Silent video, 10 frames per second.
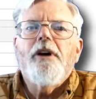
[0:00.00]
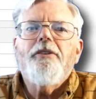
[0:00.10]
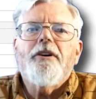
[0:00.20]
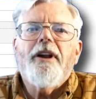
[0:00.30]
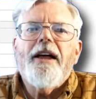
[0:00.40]

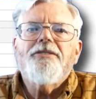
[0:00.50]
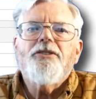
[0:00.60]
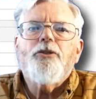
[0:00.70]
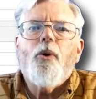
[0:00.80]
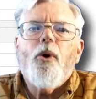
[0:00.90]
Other
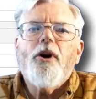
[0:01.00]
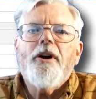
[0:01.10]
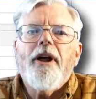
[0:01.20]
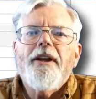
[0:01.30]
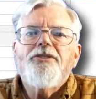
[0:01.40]
classes are
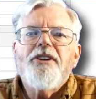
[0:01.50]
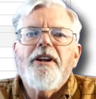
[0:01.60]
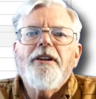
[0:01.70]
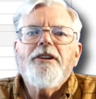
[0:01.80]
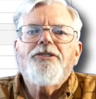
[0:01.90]
organized
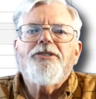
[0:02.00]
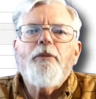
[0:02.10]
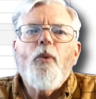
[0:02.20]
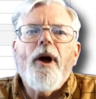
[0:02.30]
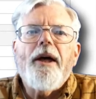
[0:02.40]
in the
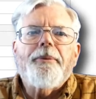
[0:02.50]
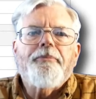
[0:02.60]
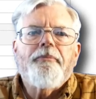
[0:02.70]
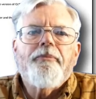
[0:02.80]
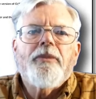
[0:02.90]
same way.
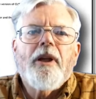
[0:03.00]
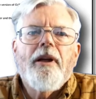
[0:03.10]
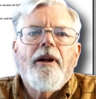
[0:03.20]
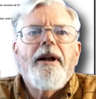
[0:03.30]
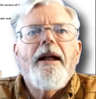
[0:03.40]

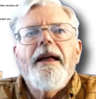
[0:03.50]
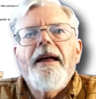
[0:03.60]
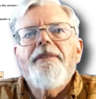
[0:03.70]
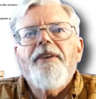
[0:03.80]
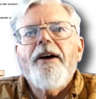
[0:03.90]

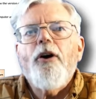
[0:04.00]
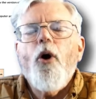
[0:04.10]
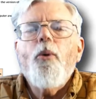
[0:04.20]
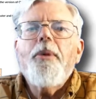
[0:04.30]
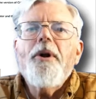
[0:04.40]
If I
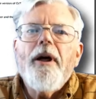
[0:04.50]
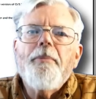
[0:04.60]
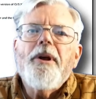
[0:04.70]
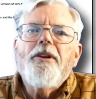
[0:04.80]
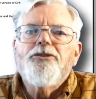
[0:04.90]
open up
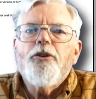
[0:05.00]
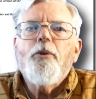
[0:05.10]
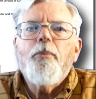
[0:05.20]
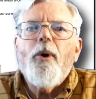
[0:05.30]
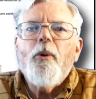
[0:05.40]

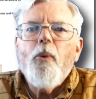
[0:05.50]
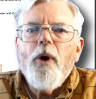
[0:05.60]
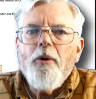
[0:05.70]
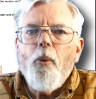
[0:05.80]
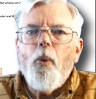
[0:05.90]

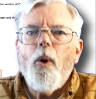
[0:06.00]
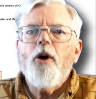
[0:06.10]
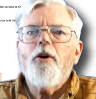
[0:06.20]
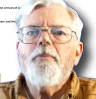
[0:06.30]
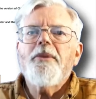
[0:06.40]
0.1
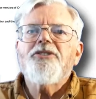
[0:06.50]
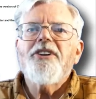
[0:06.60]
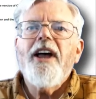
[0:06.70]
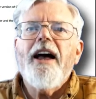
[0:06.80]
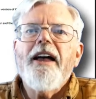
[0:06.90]
Welcome to
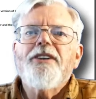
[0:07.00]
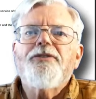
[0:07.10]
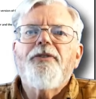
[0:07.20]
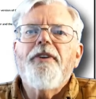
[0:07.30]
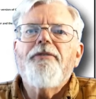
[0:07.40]

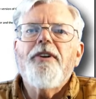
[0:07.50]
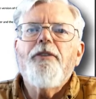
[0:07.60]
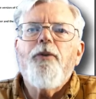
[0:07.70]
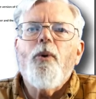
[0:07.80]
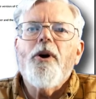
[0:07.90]

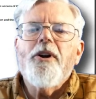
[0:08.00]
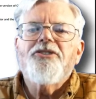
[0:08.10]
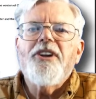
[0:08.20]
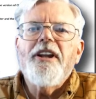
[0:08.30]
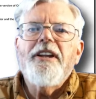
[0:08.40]
CIS054
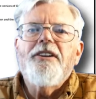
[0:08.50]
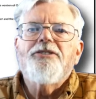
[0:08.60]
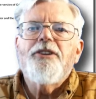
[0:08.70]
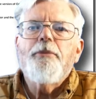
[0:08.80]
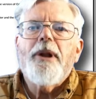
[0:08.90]
C
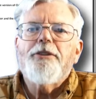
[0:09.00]
C++